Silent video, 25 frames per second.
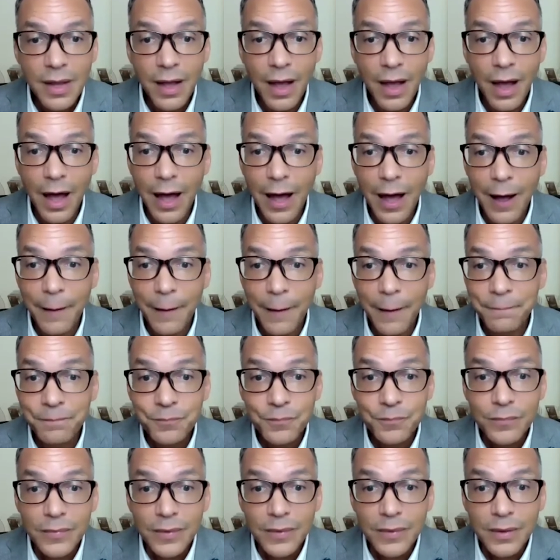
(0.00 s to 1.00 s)

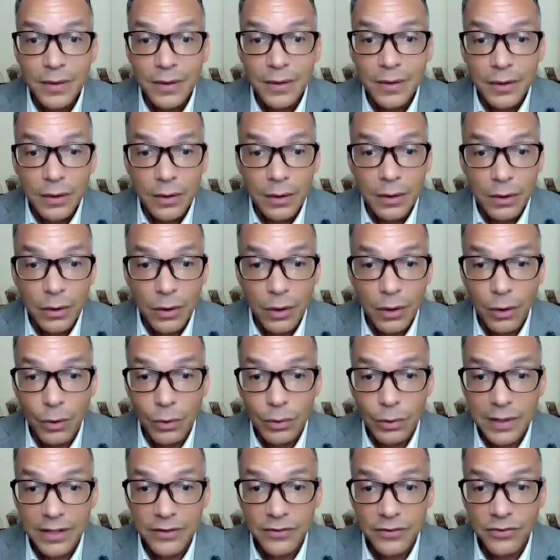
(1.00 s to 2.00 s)

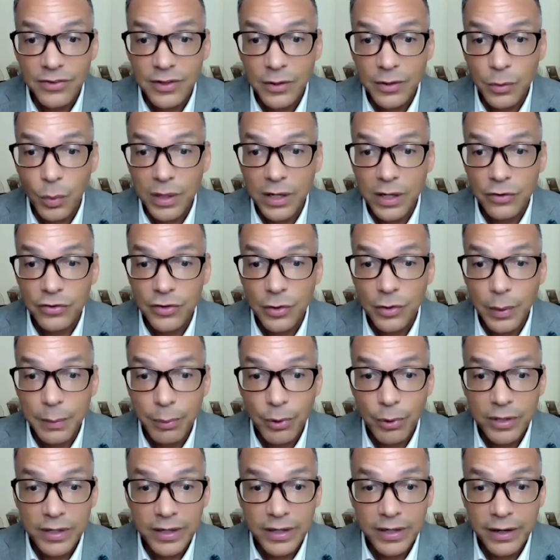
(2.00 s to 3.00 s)
let's see, what else could we
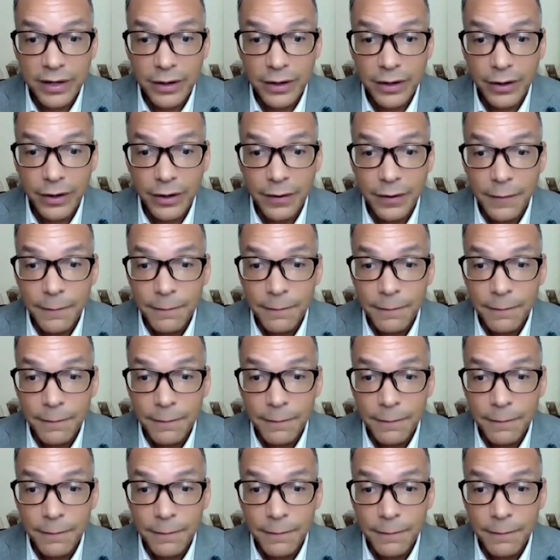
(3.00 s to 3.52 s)
put in here?